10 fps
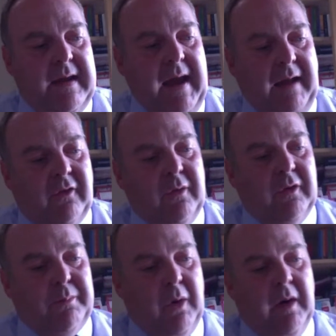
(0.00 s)
get to
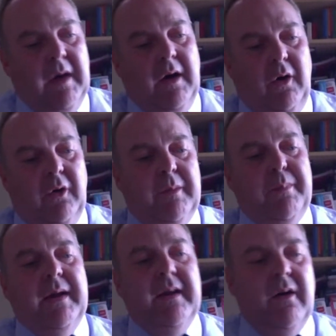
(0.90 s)
us. But
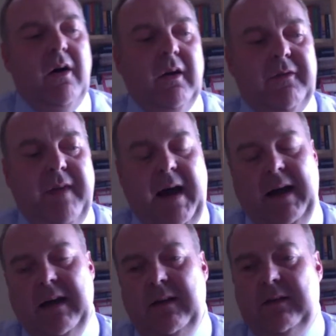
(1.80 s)
underpinning all of that
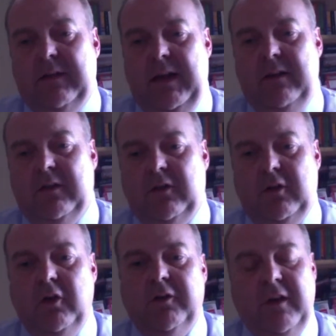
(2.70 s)
is the
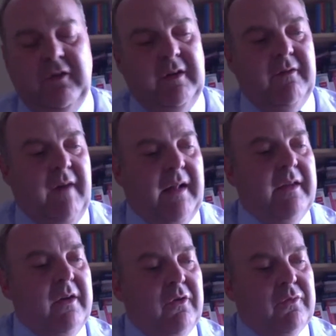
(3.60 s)
school's vision and
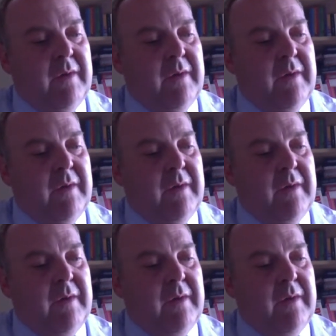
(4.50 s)
values,